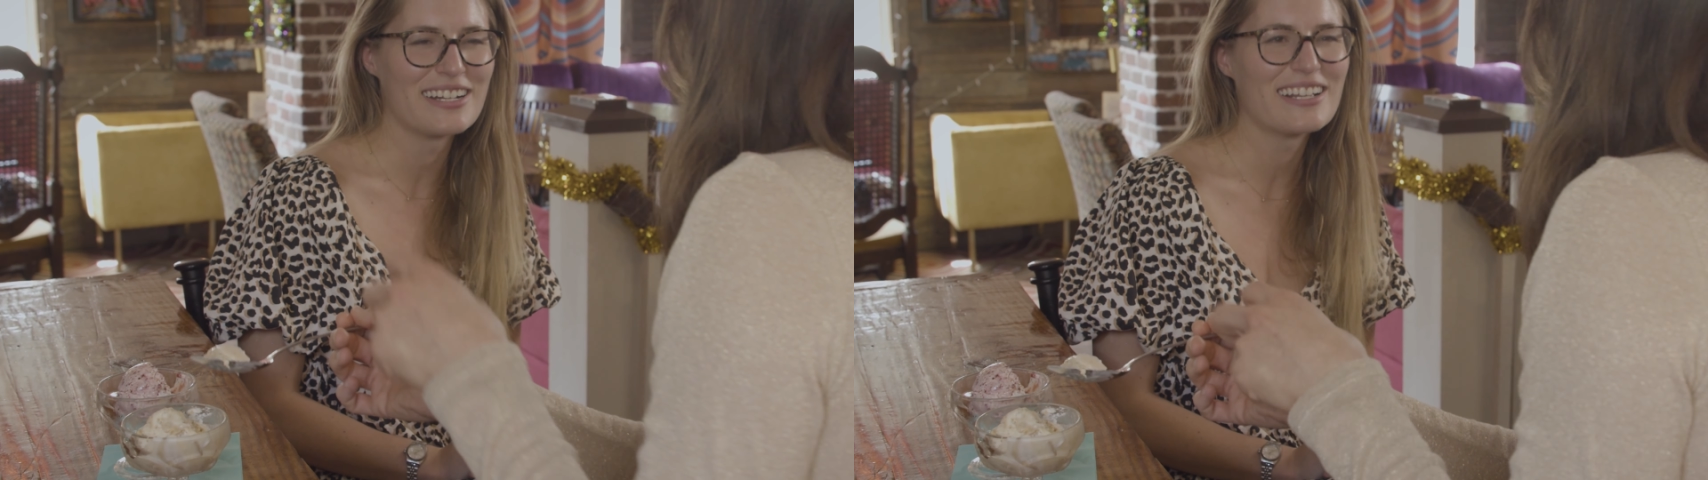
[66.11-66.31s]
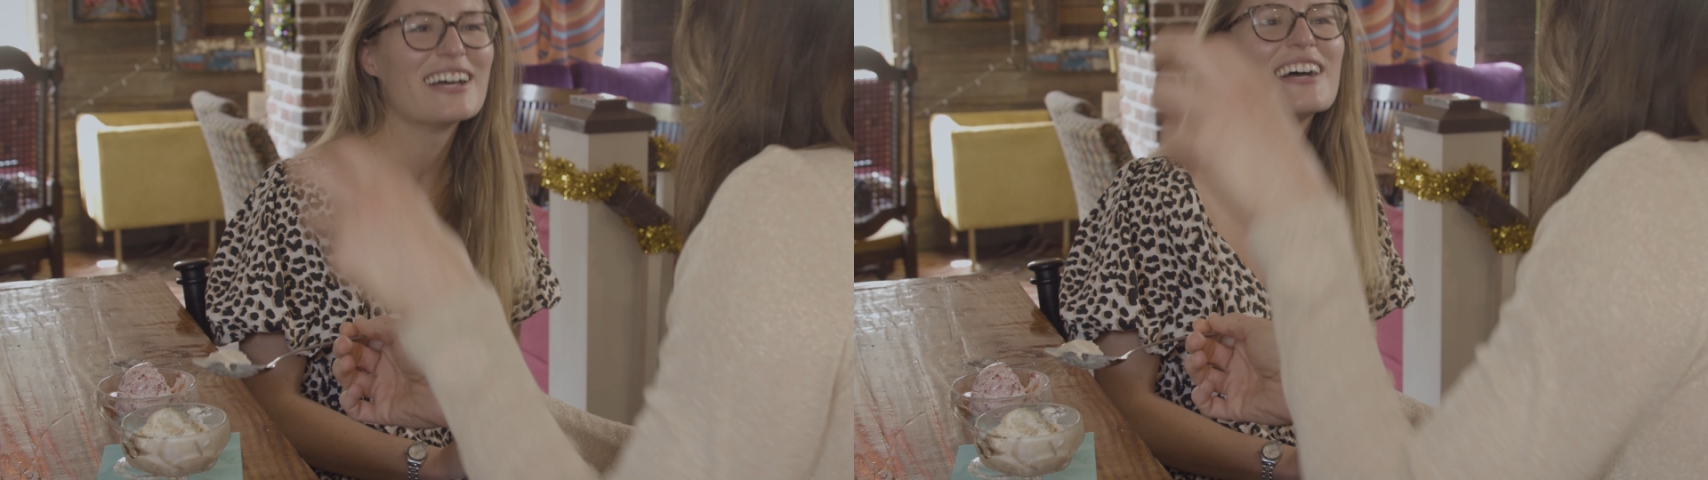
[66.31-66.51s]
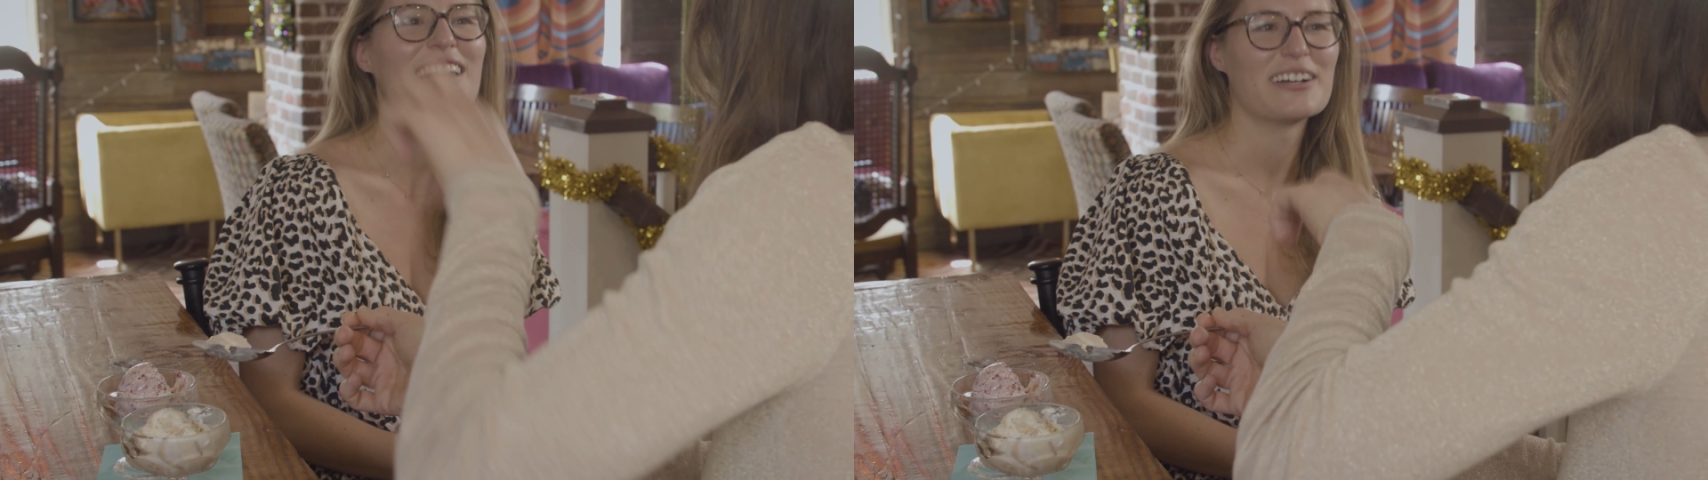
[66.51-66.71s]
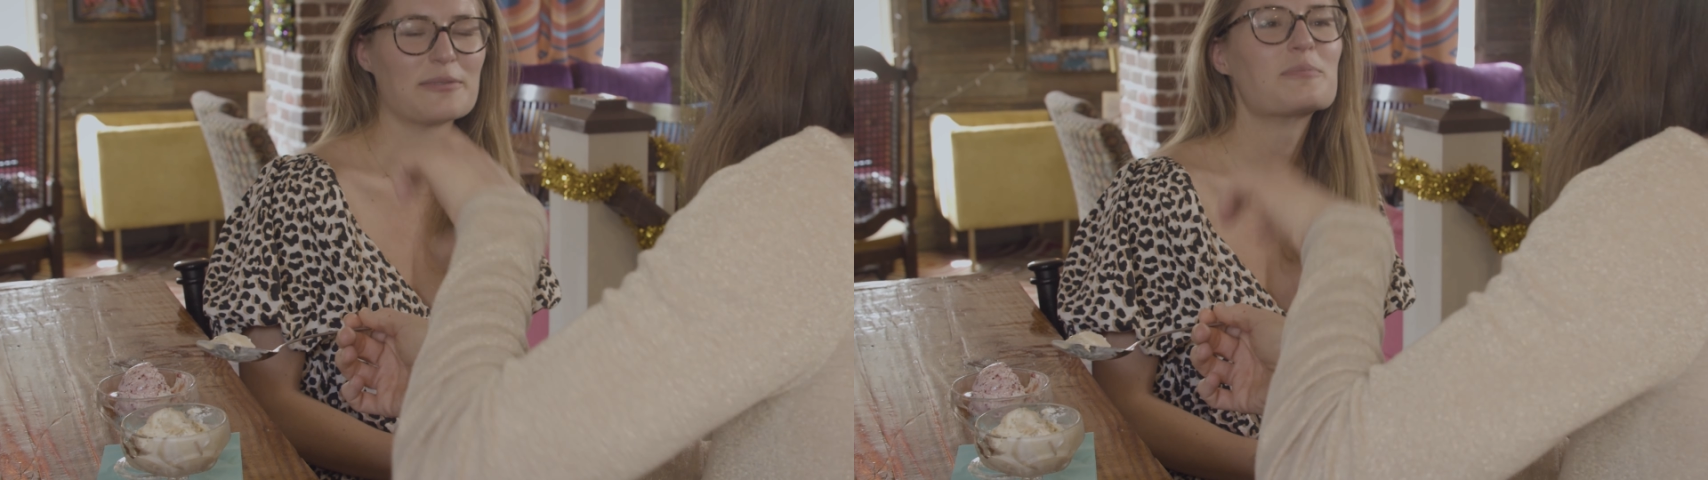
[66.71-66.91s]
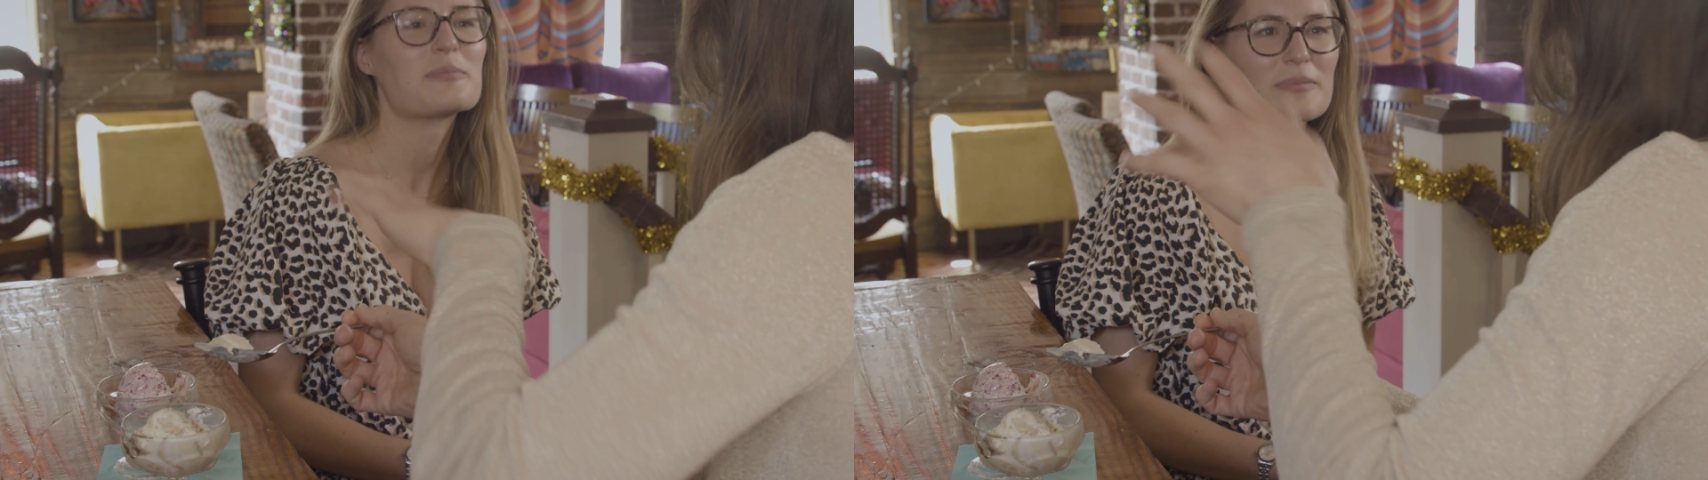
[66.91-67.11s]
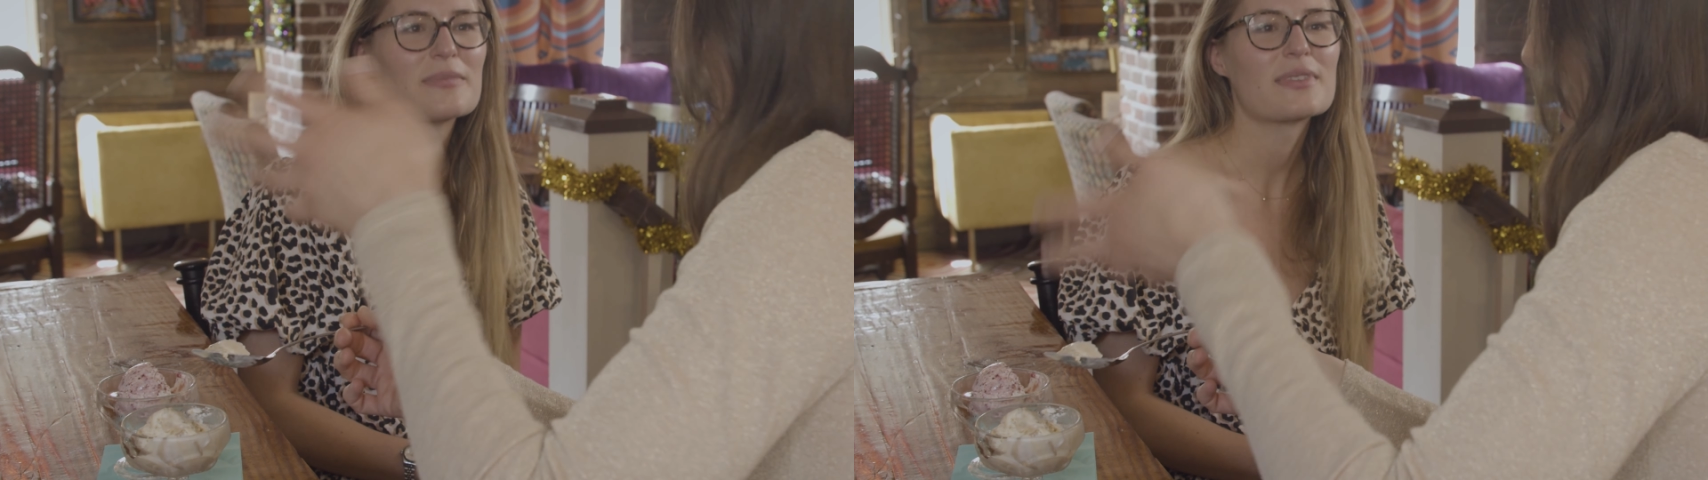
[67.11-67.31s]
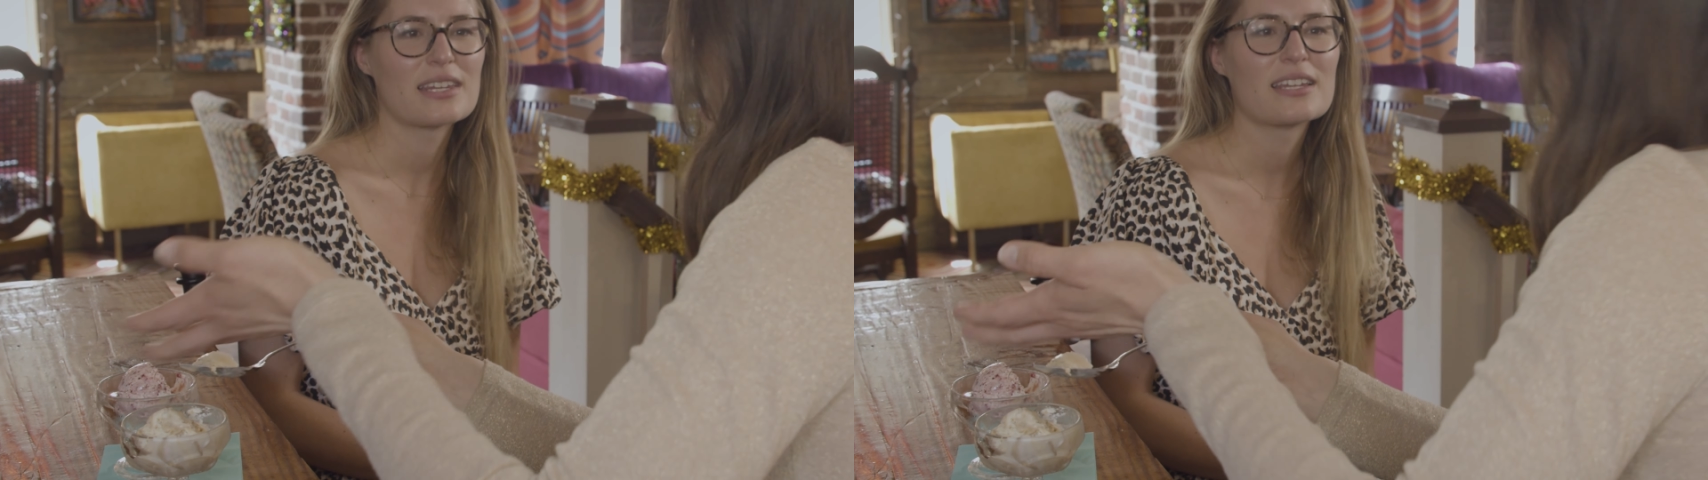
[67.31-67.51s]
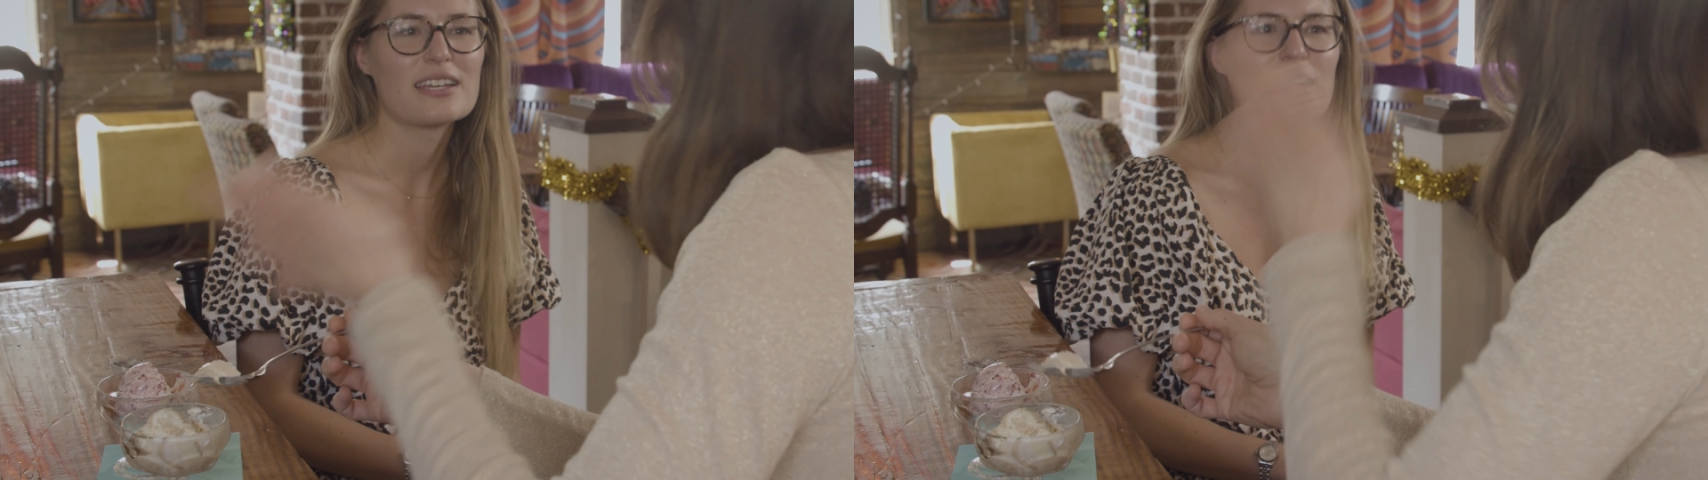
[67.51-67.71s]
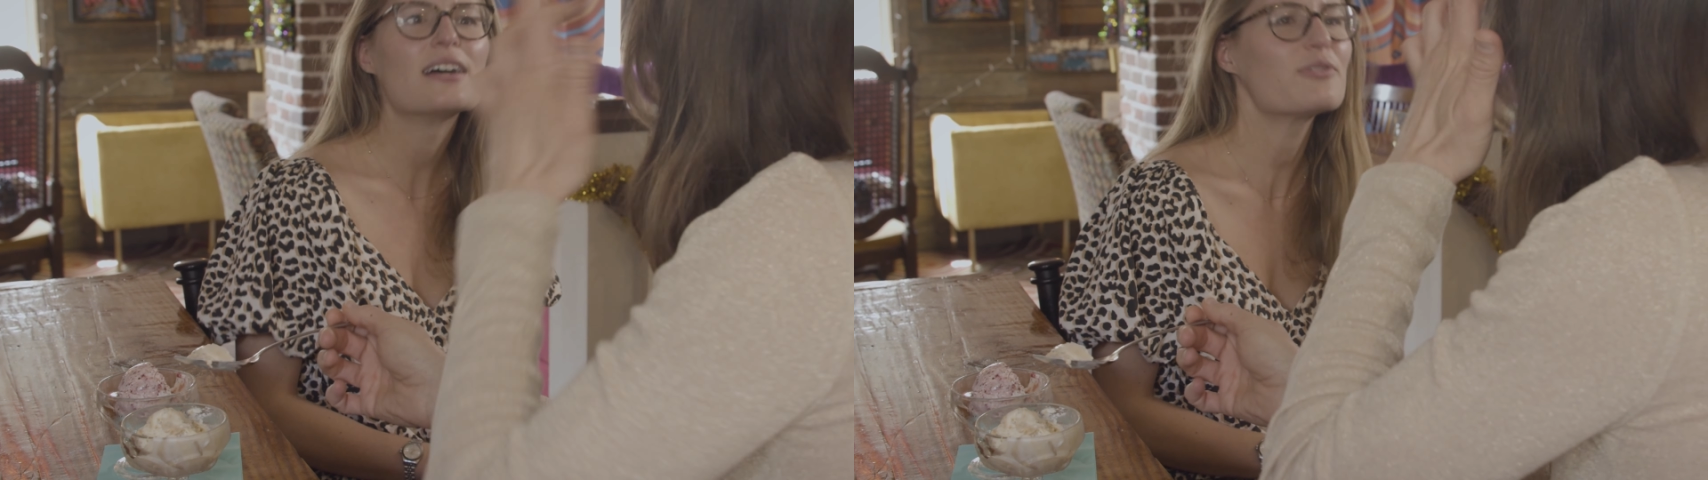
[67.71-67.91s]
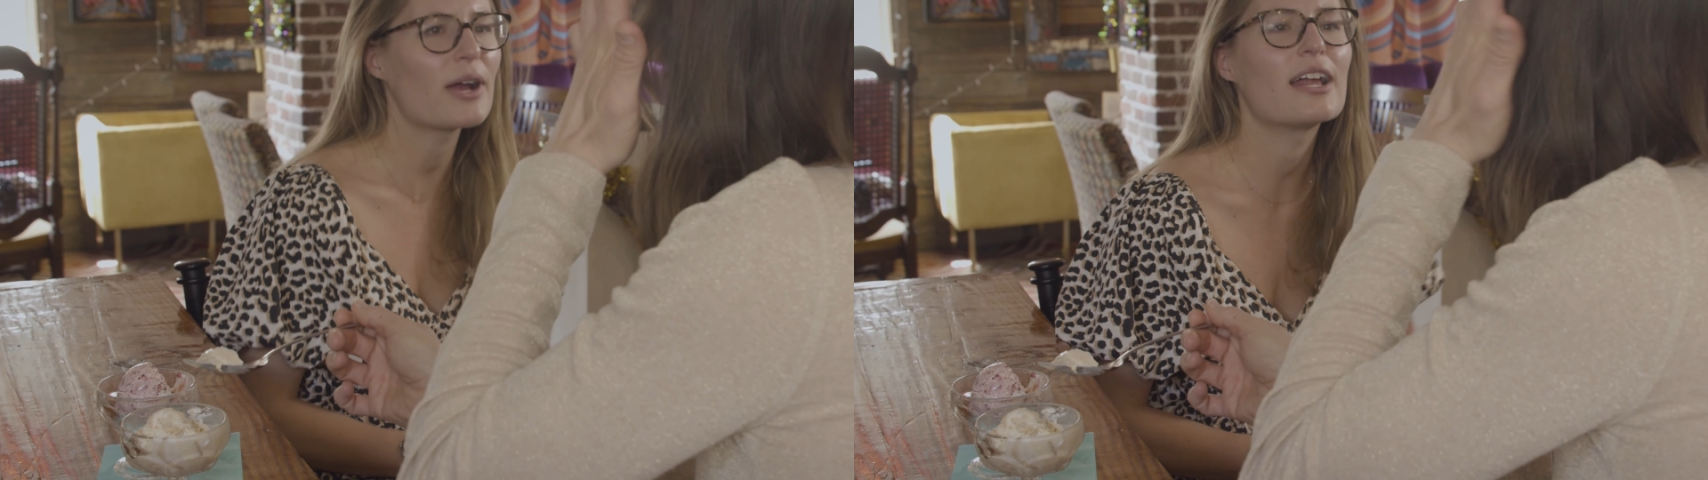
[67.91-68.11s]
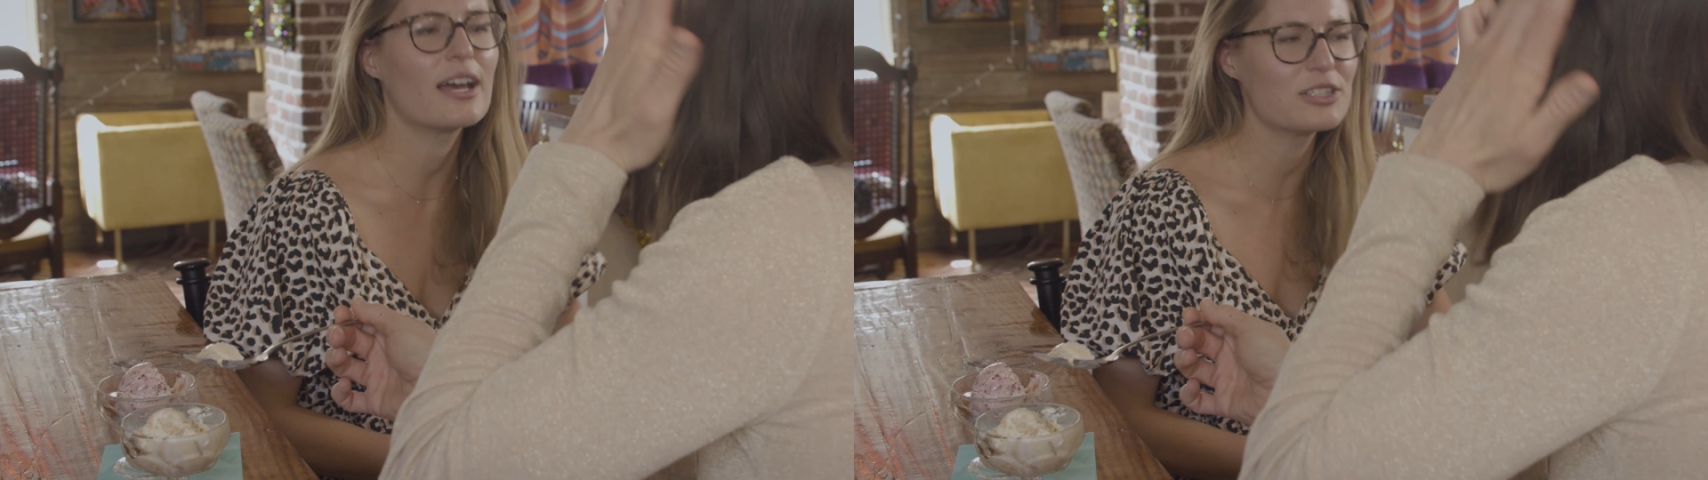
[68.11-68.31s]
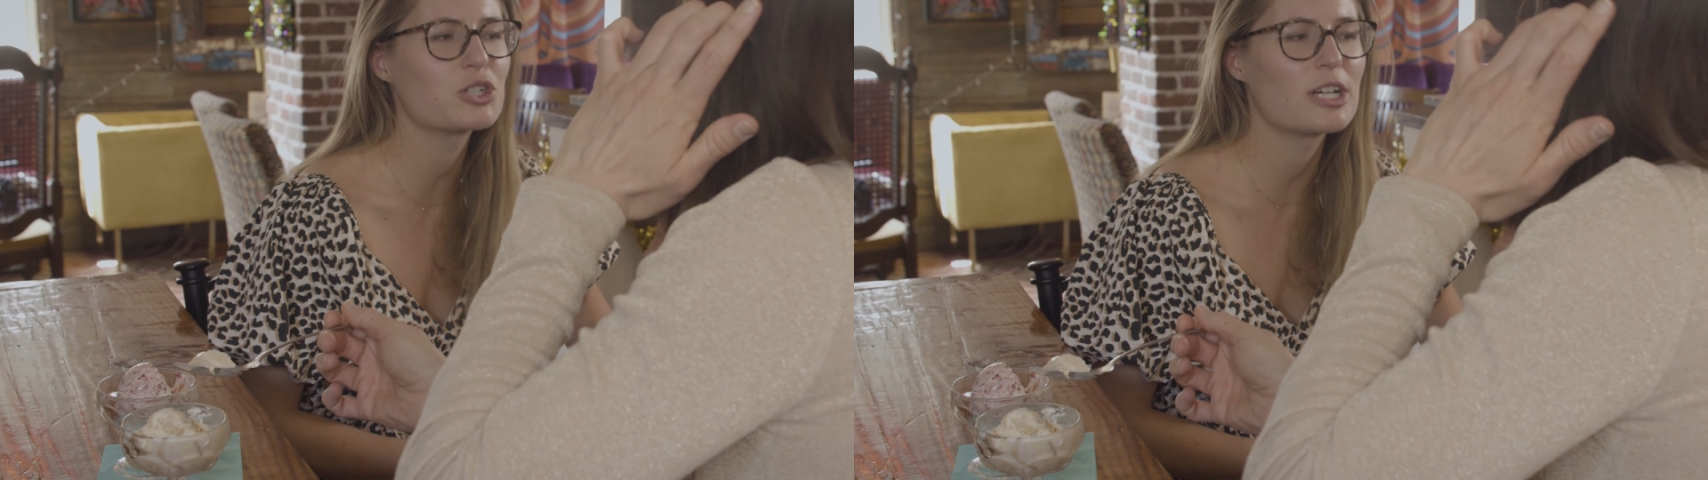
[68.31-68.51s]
to be and they have to be dunked into uh, right, ice,